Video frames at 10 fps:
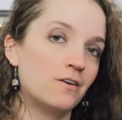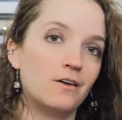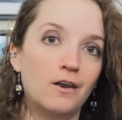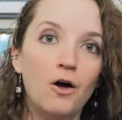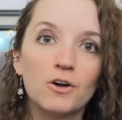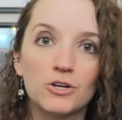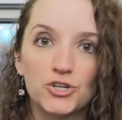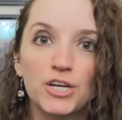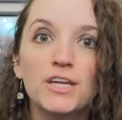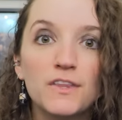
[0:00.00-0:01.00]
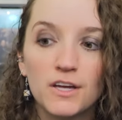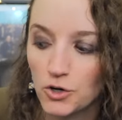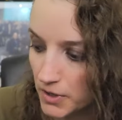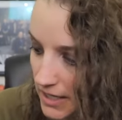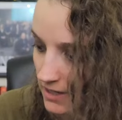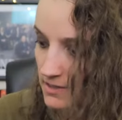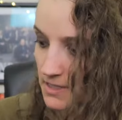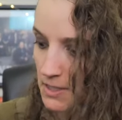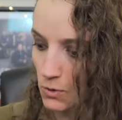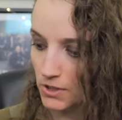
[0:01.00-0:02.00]
you know, cause you need the ingredients
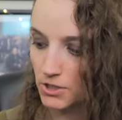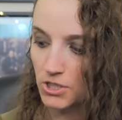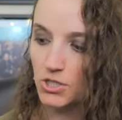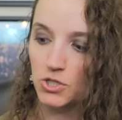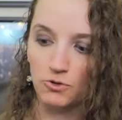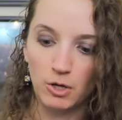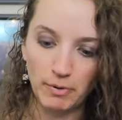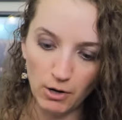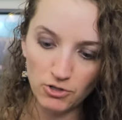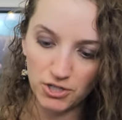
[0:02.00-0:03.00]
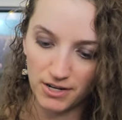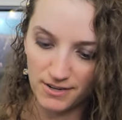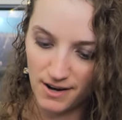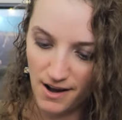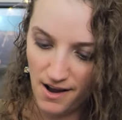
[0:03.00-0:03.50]
in order to do the potion.